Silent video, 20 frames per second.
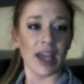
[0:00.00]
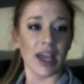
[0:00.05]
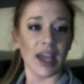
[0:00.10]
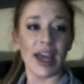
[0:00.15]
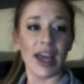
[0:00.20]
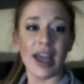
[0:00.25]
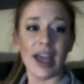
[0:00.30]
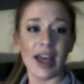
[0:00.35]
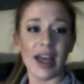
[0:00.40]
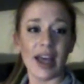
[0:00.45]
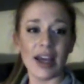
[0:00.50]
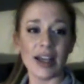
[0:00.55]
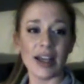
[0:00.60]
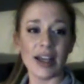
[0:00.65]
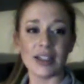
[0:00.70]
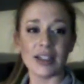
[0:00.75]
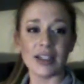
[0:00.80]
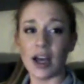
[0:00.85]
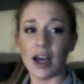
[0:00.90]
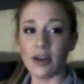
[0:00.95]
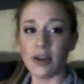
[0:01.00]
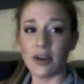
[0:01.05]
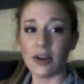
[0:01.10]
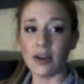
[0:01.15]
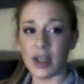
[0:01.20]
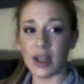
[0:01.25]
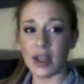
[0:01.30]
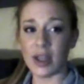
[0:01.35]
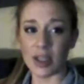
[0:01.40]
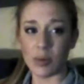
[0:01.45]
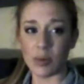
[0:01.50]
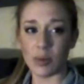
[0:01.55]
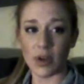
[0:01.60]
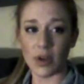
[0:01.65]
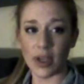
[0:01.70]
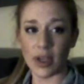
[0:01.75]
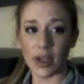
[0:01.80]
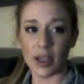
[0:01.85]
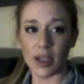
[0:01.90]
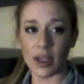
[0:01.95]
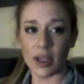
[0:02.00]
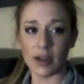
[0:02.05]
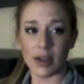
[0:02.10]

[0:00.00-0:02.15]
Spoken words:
I got to talk with someone, with my